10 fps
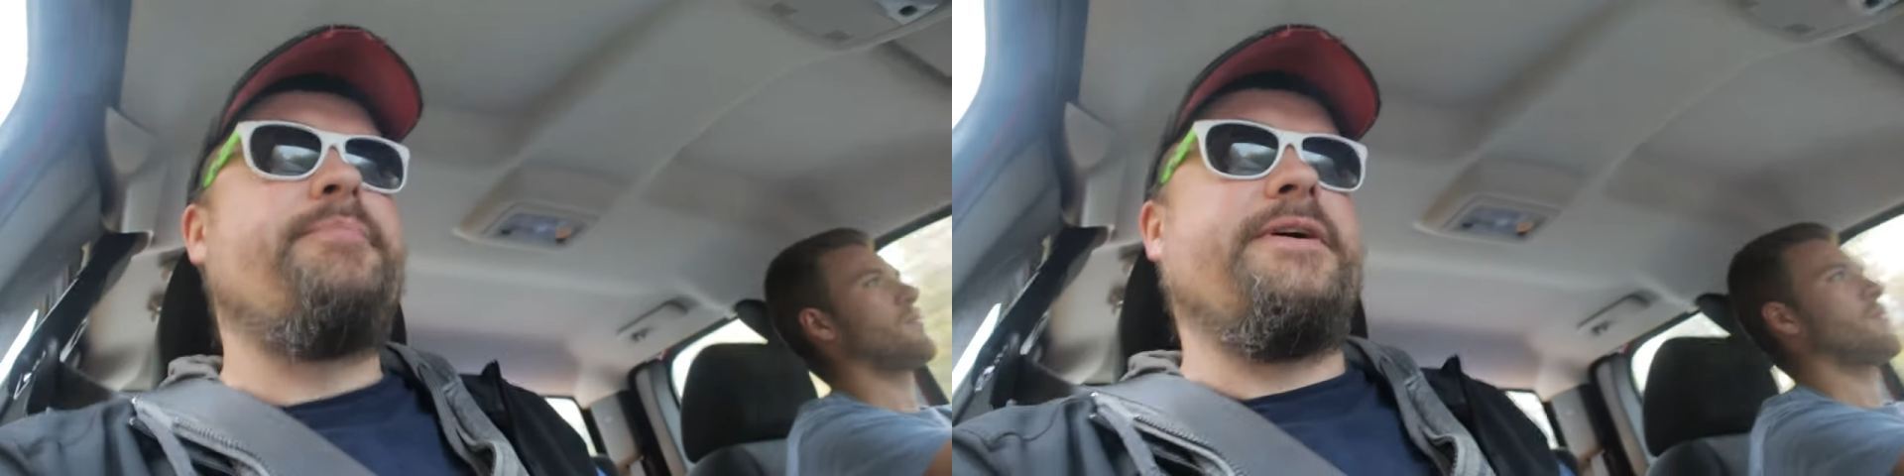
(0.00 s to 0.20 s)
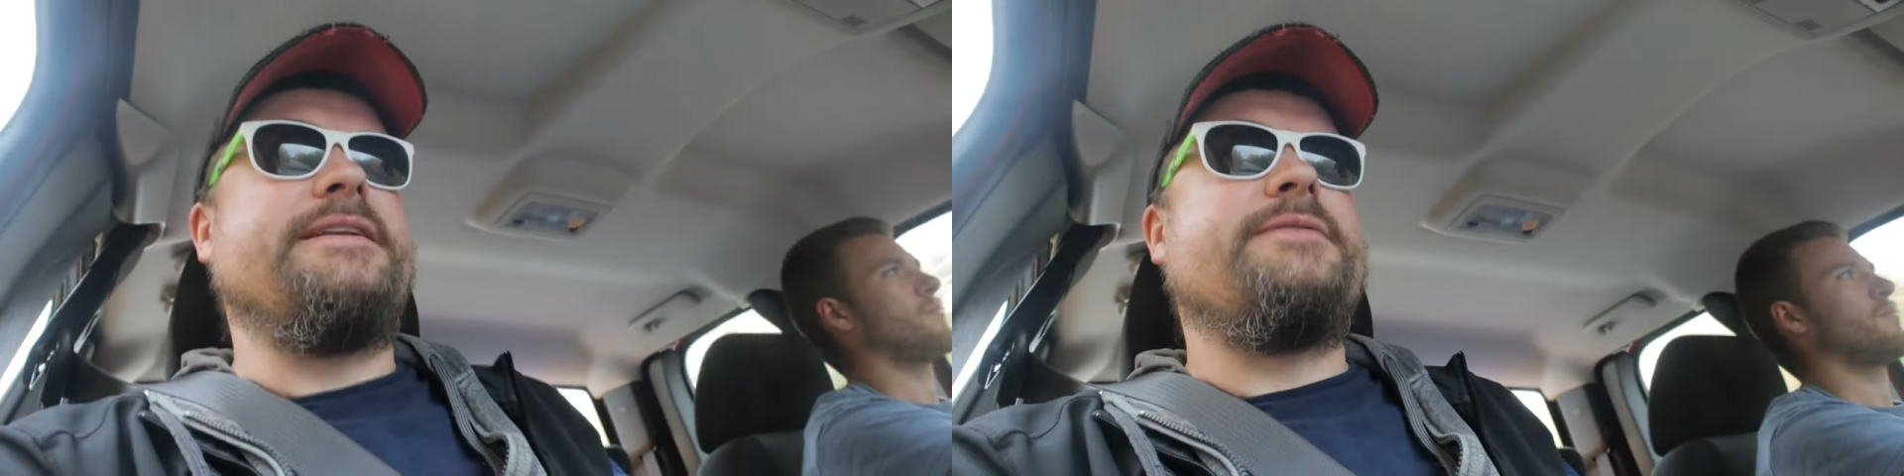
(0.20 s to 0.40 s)

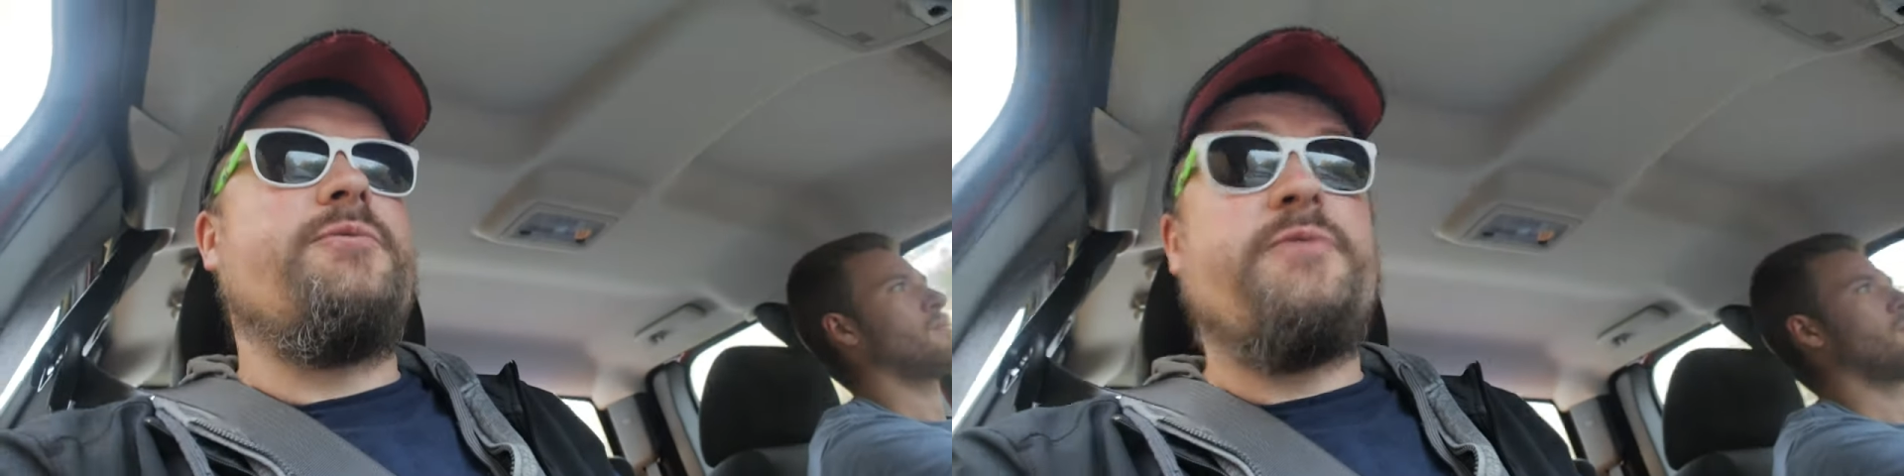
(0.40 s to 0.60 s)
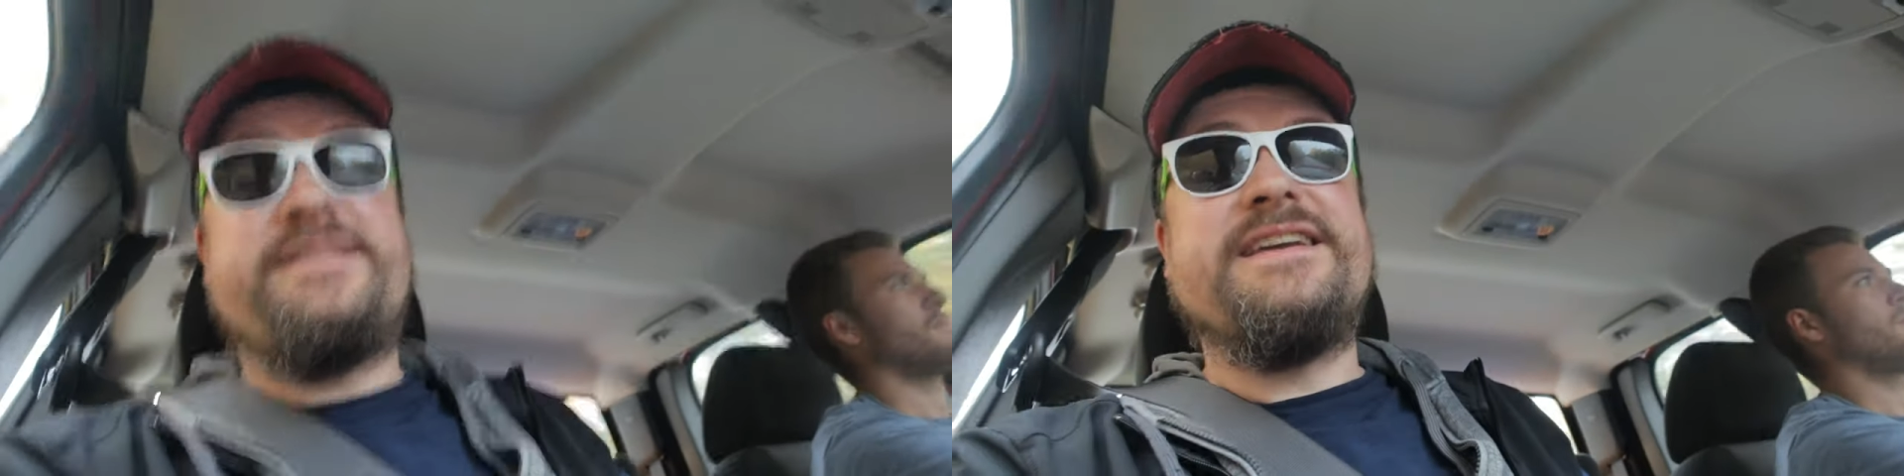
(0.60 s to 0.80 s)
But
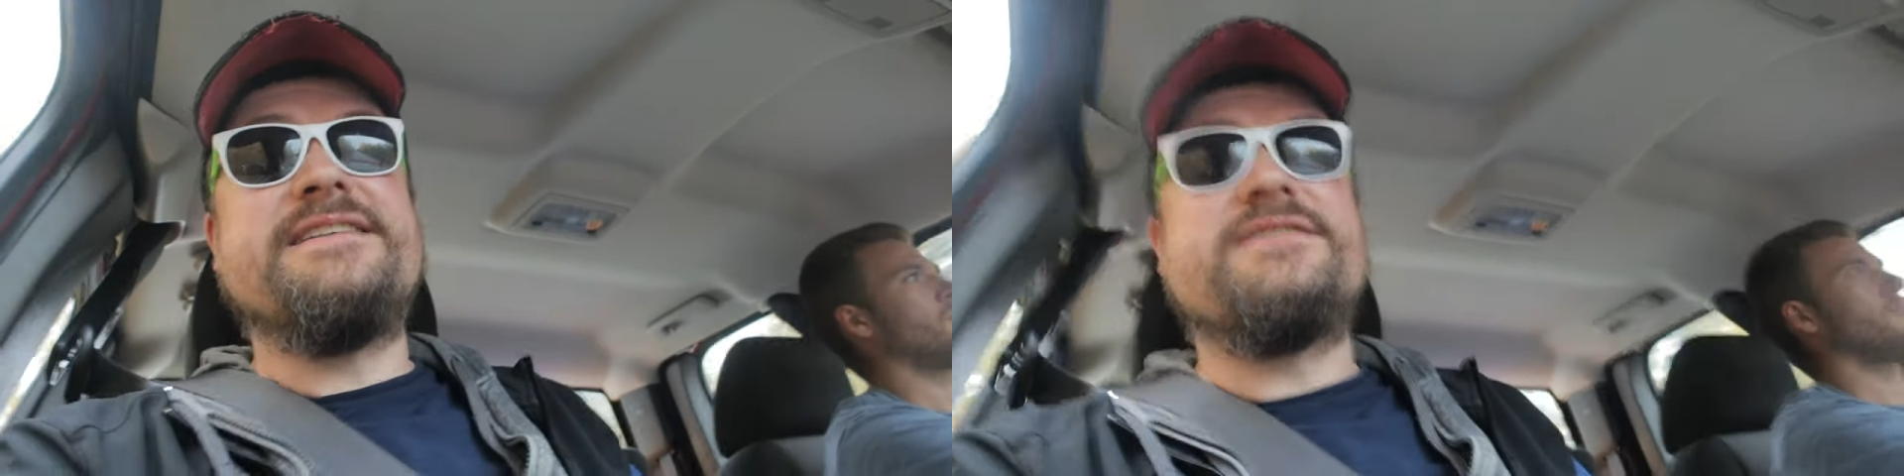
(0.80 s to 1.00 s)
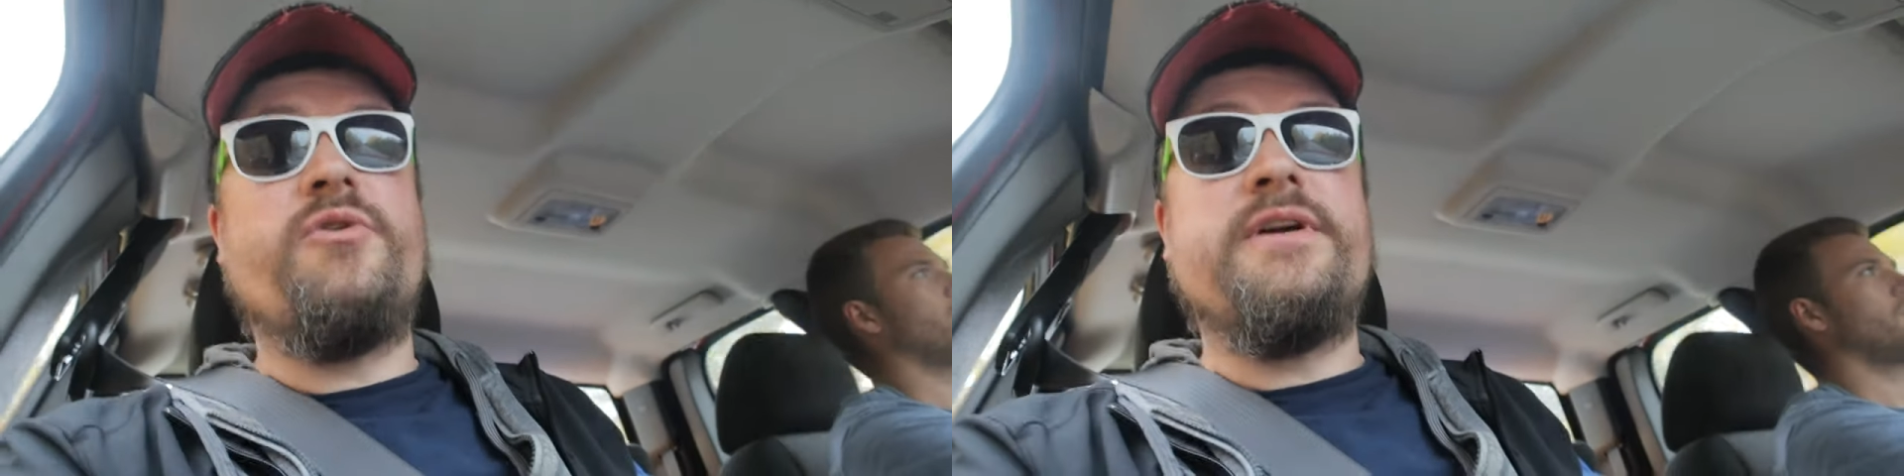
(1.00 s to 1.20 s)
I think
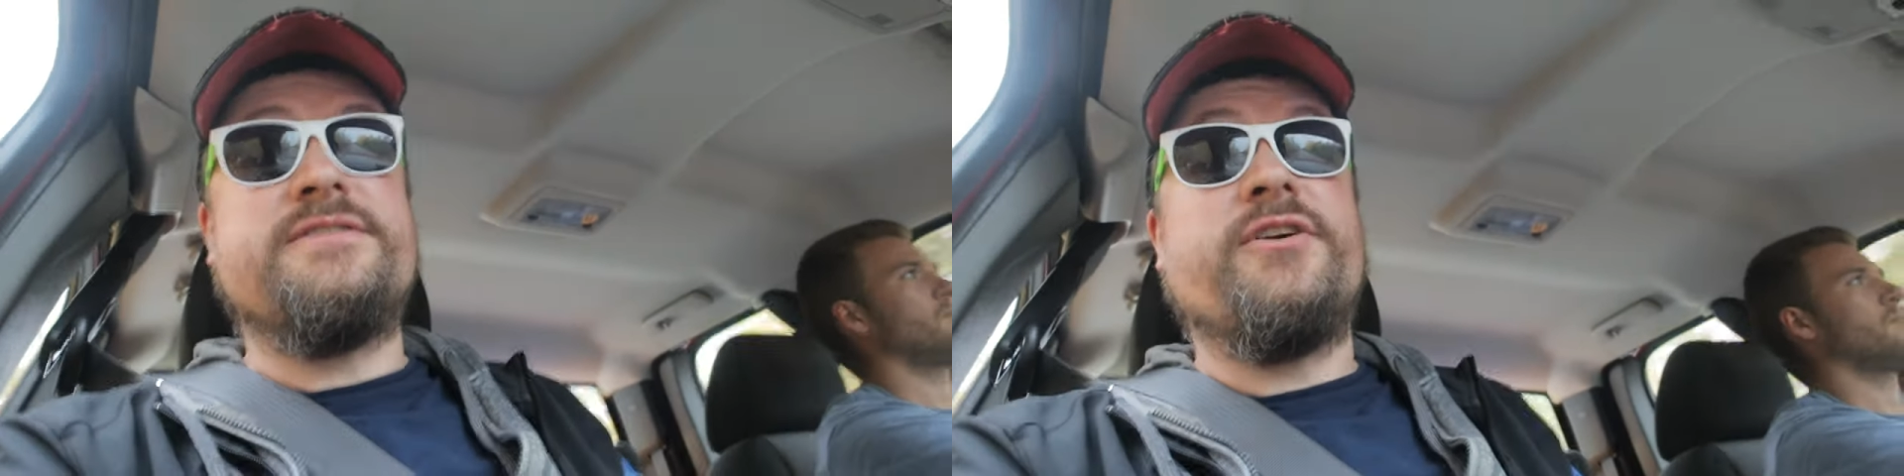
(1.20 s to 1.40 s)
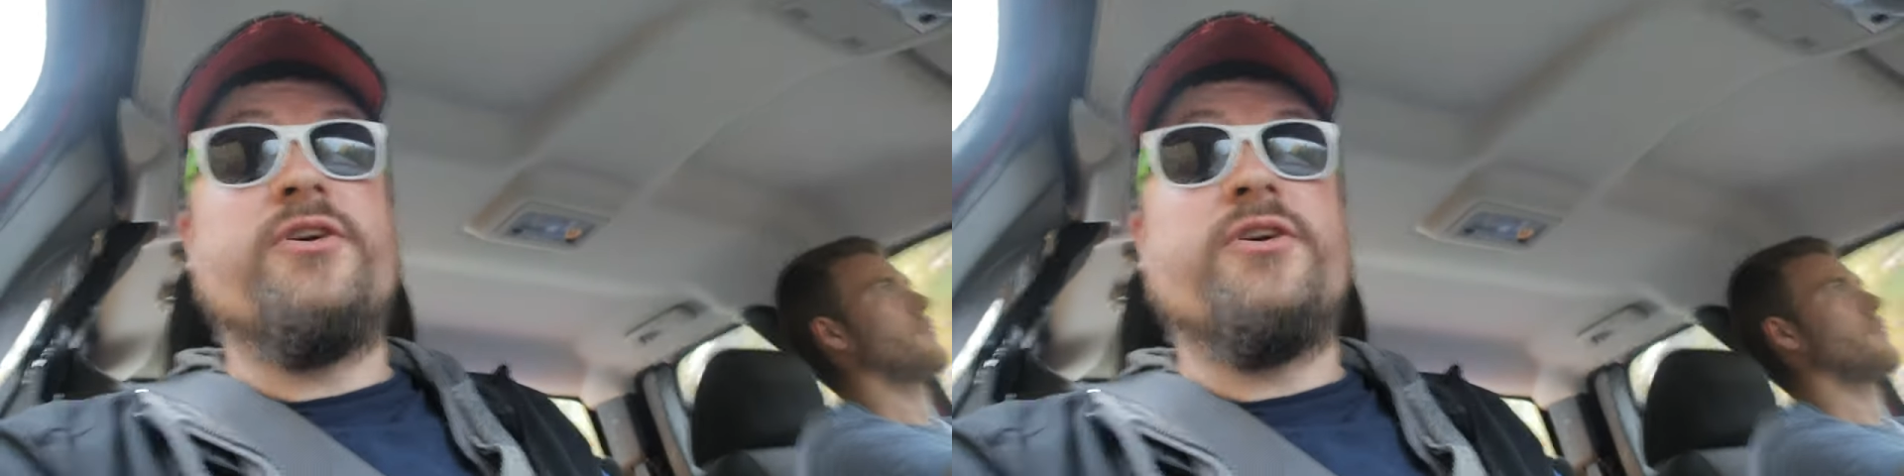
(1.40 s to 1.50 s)
it's going to